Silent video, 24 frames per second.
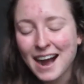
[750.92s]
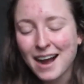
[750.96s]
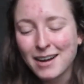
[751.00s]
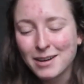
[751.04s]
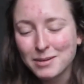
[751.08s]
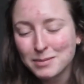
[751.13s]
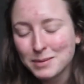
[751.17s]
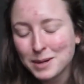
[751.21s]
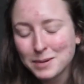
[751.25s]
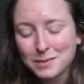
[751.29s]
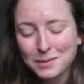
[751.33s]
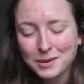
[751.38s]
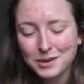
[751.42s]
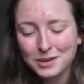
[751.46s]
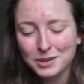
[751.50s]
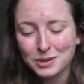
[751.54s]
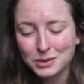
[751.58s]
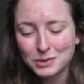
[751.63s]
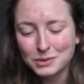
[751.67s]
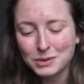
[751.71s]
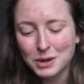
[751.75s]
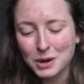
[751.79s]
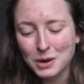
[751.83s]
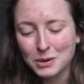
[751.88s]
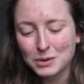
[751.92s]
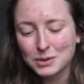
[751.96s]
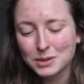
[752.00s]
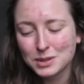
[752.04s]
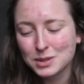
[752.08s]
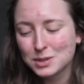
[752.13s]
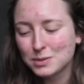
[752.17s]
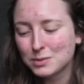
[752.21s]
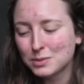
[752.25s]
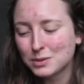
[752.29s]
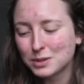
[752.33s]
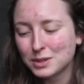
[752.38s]
I remember the
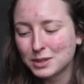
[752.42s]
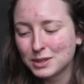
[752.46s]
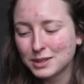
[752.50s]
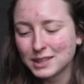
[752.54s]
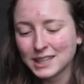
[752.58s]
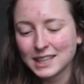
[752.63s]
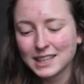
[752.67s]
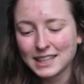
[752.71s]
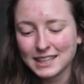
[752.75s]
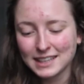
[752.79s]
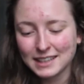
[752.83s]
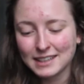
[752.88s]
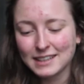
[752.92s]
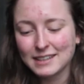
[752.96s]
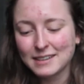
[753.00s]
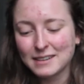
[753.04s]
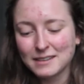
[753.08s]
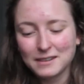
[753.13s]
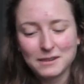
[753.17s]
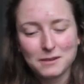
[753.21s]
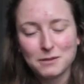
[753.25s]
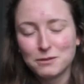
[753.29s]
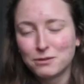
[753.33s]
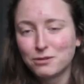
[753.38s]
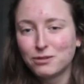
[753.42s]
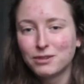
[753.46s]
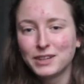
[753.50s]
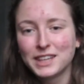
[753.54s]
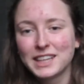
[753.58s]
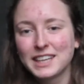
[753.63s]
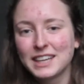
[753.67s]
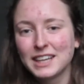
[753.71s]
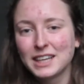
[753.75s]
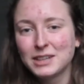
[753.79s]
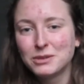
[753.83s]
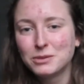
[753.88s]
roads were like
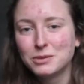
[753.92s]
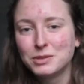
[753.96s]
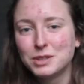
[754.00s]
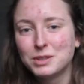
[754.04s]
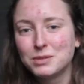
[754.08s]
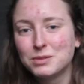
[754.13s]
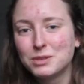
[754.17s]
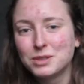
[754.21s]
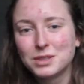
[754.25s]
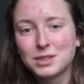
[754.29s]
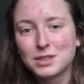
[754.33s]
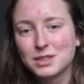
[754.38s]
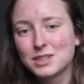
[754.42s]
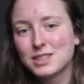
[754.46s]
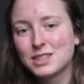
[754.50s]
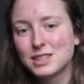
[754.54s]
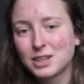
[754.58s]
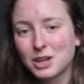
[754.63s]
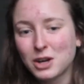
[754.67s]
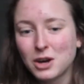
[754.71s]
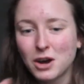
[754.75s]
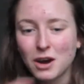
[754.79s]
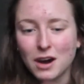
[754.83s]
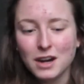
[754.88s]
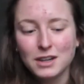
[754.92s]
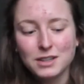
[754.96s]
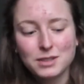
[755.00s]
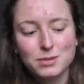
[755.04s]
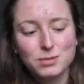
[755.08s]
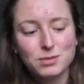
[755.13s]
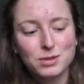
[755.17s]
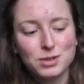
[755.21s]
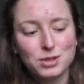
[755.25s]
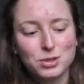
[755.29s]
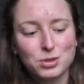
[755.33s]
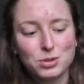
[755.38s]
freaking rivers, the cars
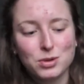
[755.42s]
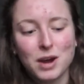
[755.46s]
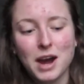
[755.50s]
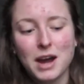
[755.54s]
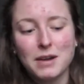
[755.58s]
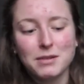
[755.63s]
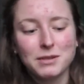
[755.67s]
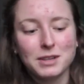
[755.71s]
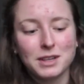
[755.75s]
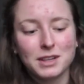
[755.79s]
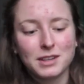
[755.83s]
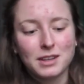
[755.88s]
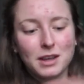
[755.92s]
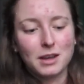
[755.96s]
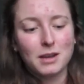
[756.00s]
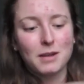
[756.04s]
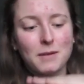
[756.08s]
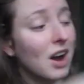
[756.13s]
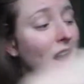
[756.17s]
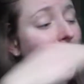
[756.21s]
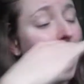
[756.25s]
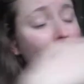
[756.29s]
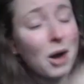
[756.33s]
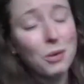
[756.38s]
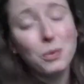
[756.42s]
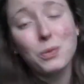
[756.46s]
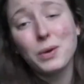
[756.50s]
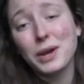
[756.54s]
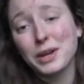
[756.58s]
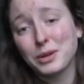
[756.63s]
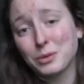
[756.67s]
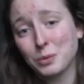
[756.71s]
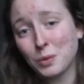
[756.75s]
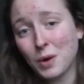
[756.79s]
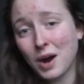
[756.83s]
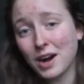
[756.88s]
were driving like
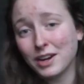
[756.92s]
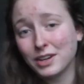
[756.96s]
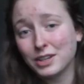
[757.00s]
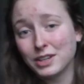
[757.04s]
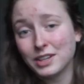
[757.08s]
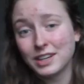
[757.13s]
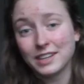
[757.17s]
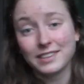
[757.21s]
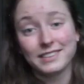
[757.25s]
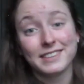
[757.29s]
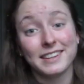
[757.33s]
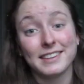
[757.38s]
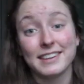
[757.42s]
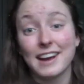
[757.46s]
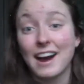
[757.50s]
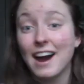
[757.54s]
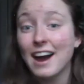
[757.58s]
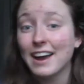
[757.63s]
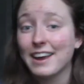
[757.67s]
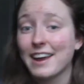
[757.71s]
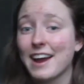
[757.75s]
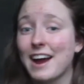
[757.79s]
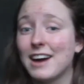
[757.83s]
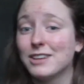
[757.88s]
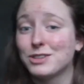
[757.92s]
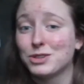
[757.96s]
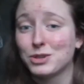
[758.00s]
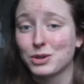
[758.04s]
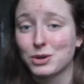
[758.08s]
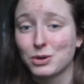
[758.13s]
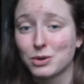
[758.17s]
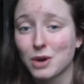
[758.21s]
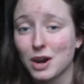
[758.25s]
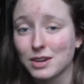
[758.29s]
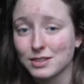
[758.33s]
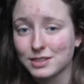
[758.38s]
coughing water, and then I had to
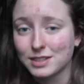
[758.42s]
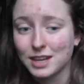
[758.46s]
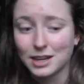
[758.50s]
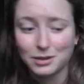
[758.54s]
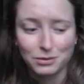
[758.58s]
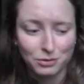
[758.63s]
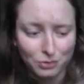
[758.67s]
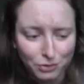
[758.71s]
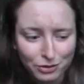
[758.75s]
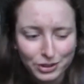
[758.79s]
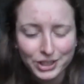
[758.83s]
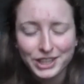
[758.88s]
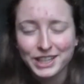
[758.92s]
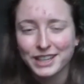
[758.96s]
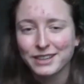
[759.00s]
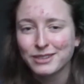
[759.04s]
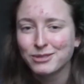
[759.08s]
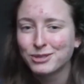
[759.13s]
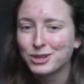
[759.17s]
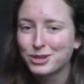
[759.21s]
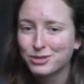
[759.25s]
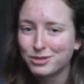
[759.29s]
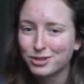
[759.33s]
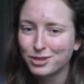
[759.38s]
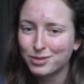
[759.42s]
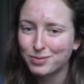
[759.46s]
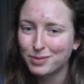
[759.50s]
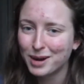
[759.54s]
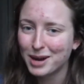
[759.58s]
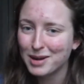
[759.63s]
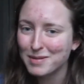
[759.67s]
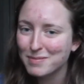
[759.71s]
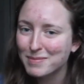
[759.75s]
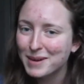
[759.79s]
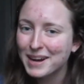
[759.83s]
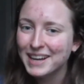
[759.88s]
cross that freaking river
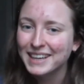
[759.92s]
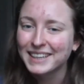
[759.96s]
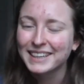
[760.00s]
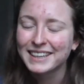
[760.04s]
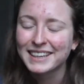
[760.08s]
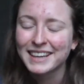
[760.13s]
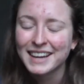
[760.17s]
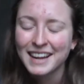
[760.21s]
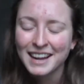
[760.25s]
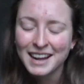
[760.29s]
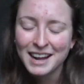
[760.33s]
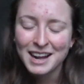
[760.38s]
by bike.